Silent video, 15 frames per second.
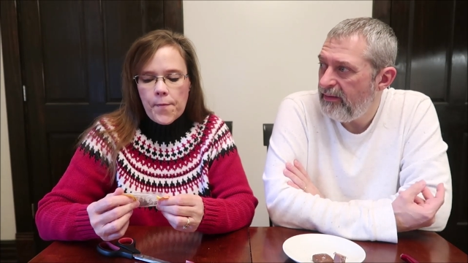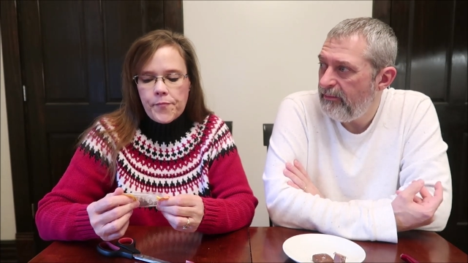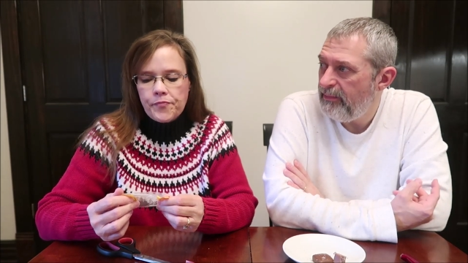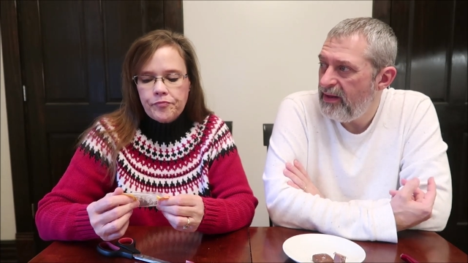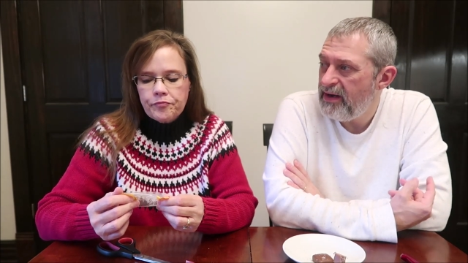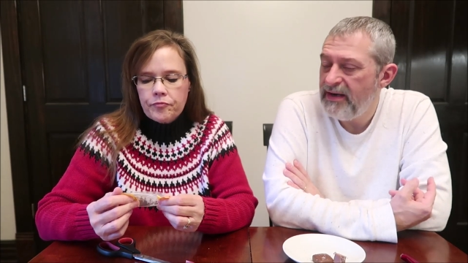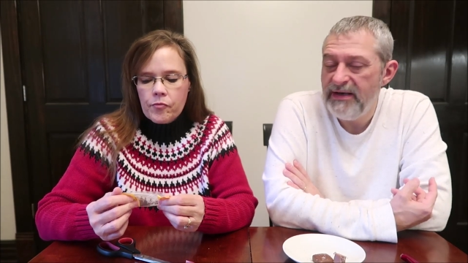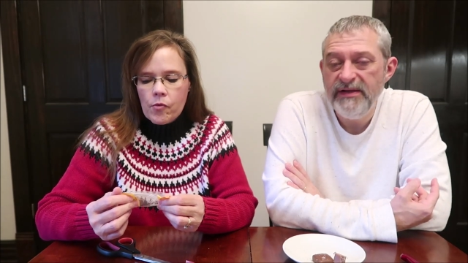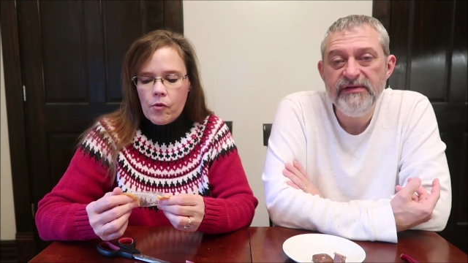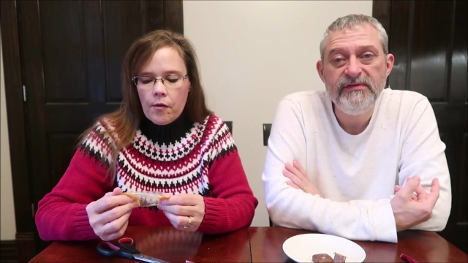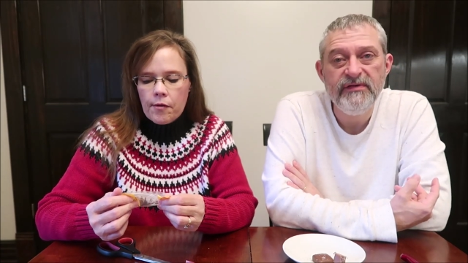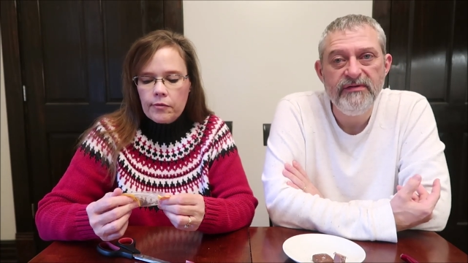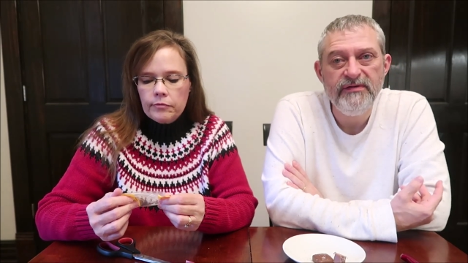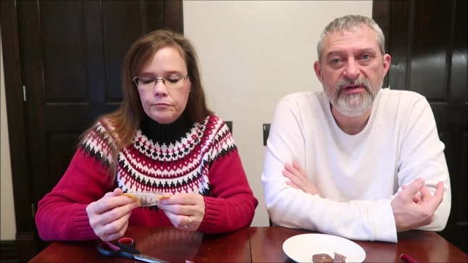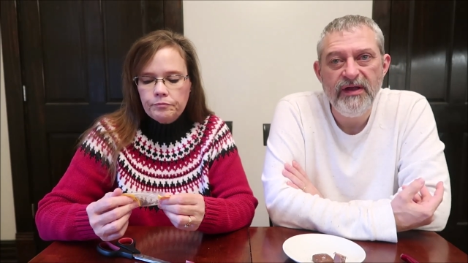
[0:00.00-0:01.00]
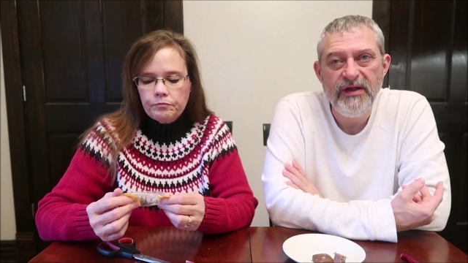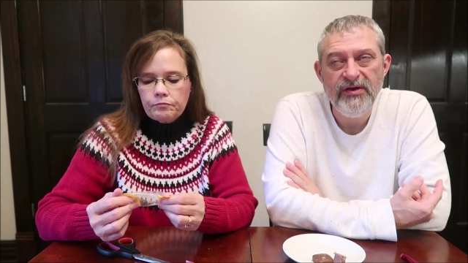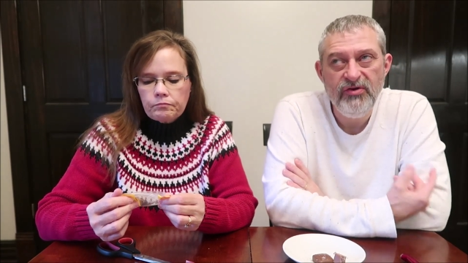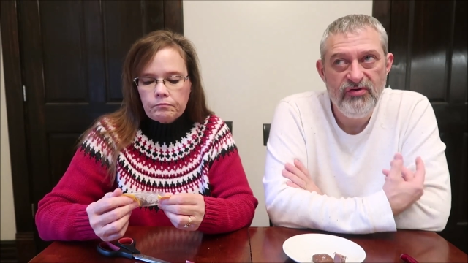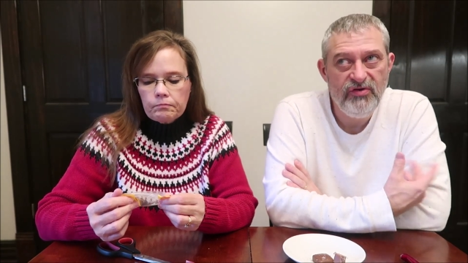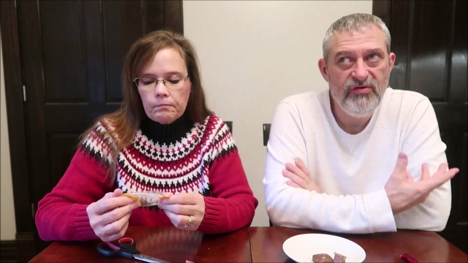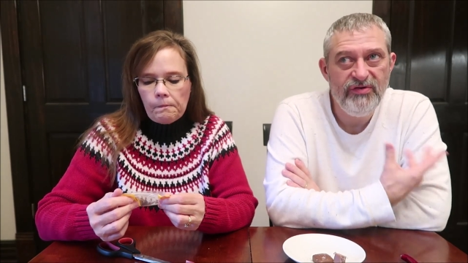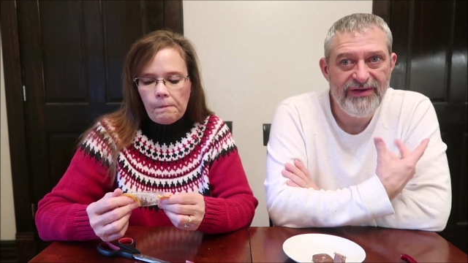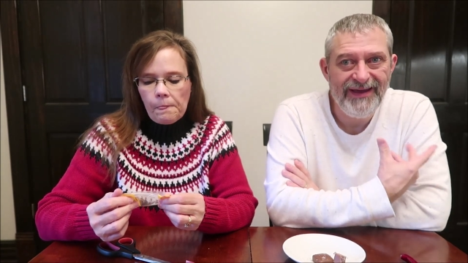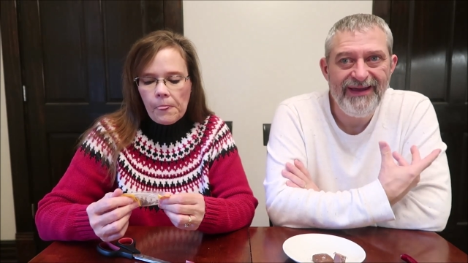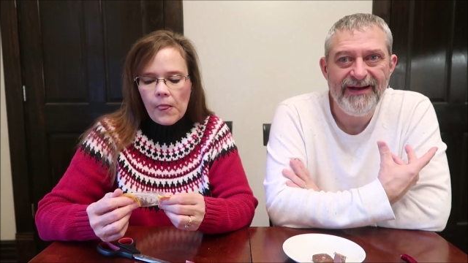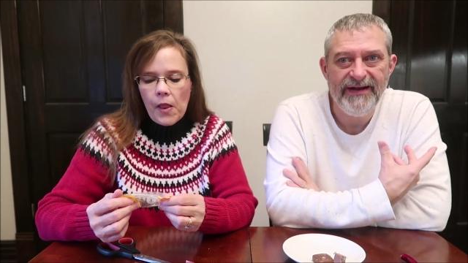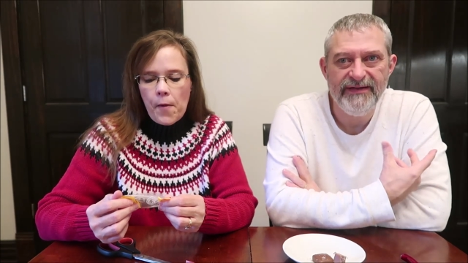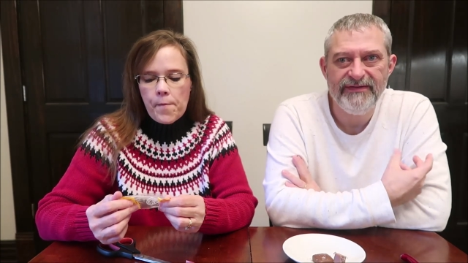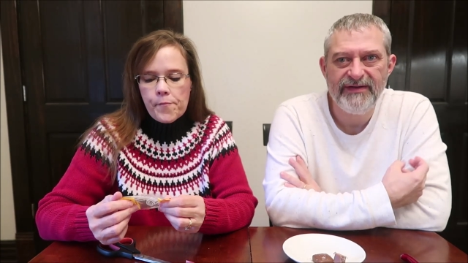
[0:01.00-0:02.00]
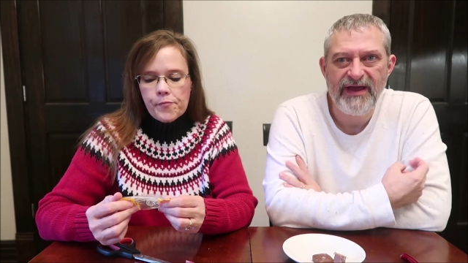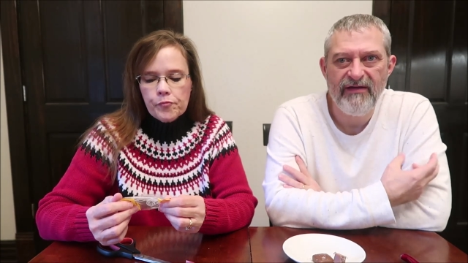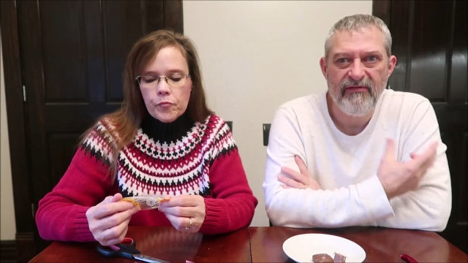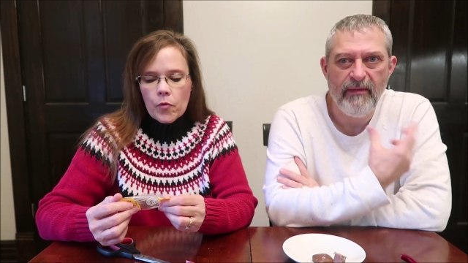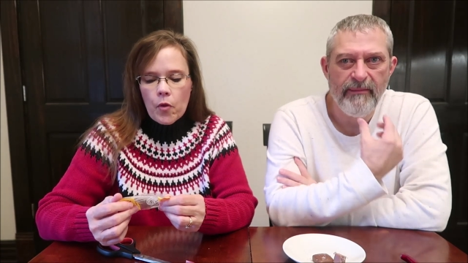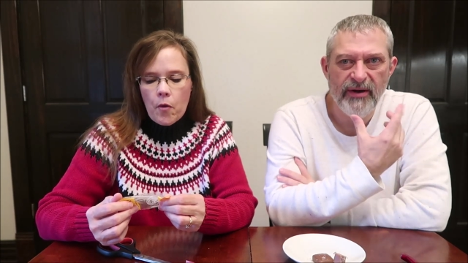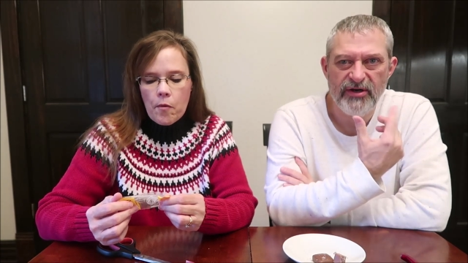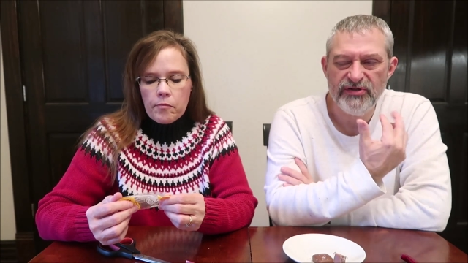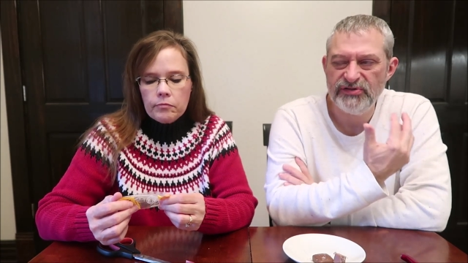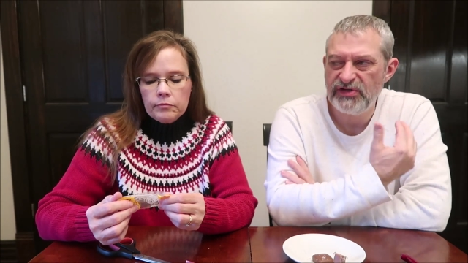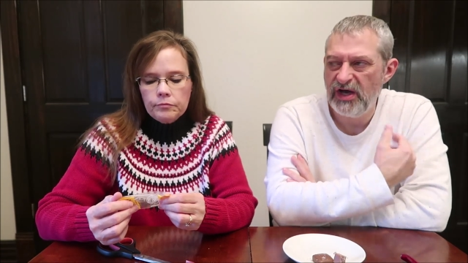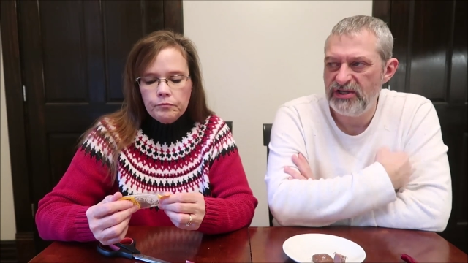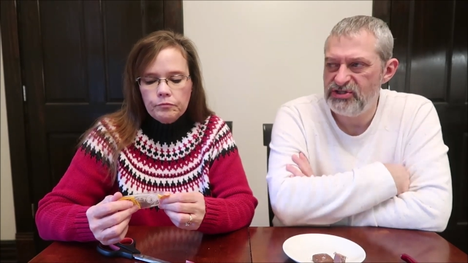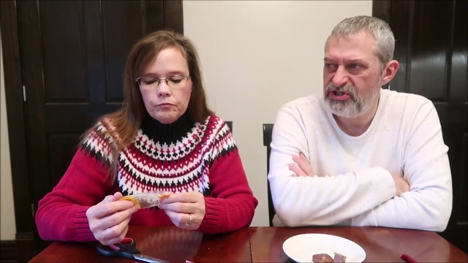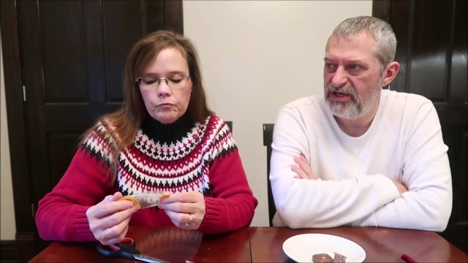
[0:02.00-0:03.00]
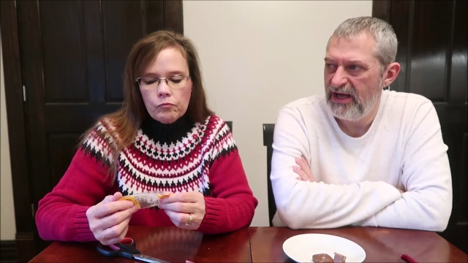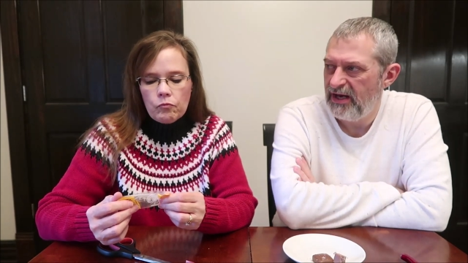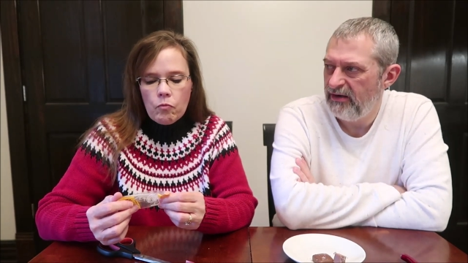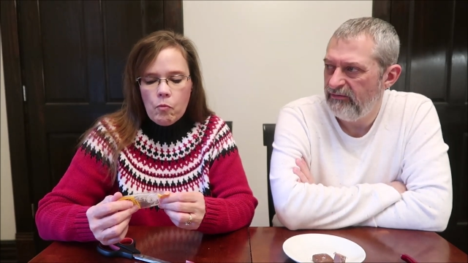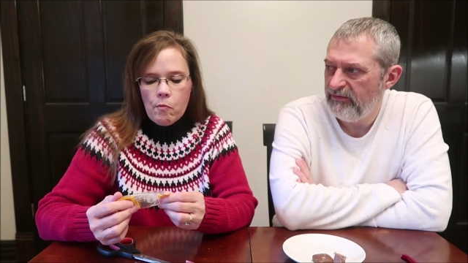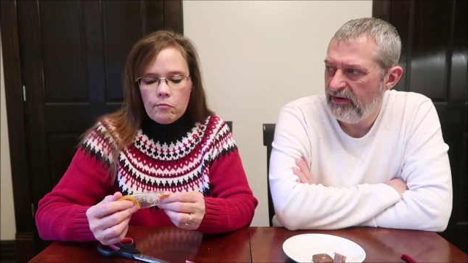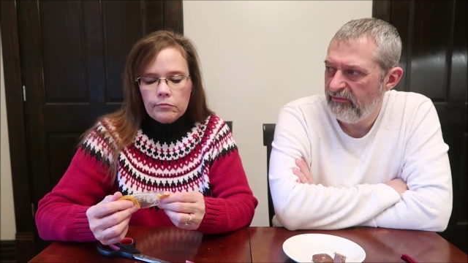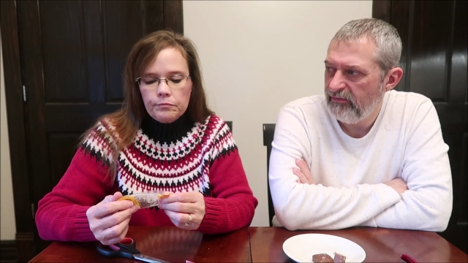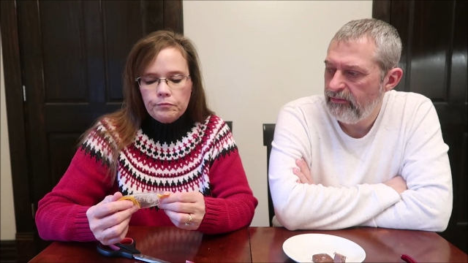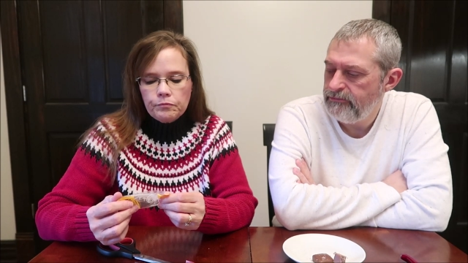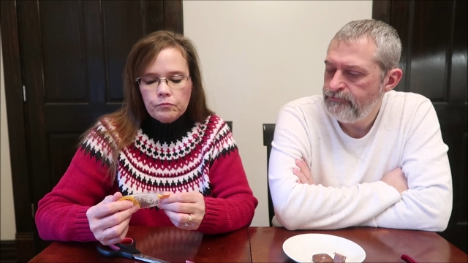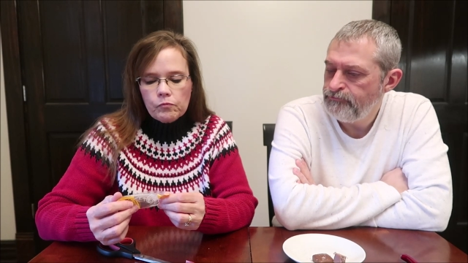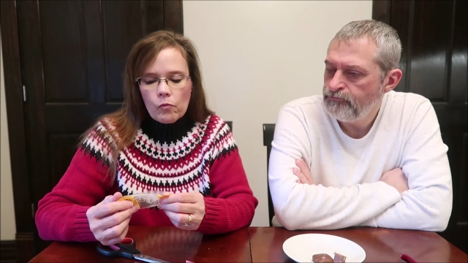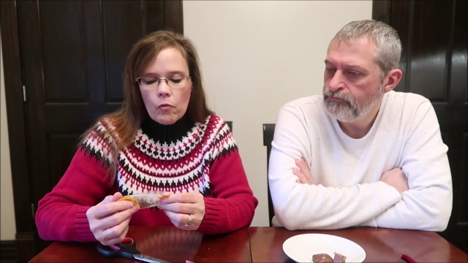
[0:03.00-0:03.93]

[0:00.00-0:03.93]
Speaker 1: But, but it is, you do get it. It's kind of a butterscotchy kind of flavor.